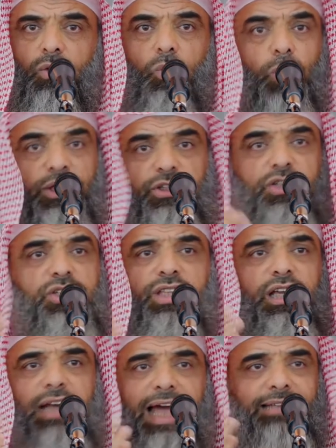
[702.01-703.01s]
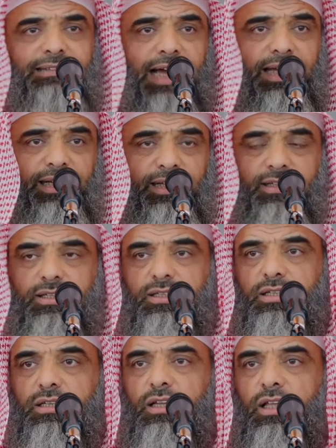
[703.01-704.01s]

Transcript: What is the glad tidings?